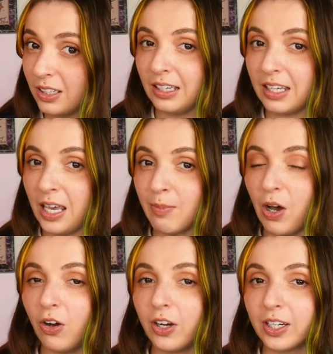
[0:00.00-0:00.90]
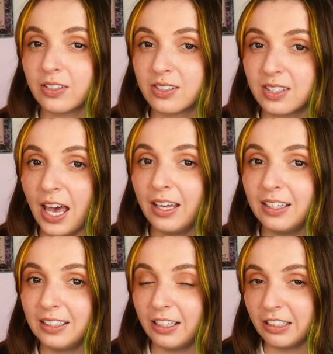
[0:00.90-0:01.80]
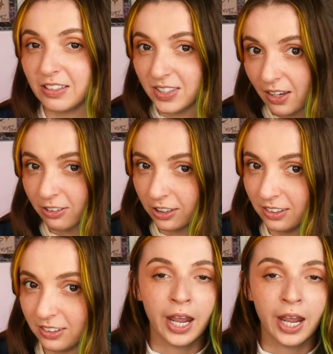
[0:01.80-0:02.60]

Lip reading: it came out on cassette in 97.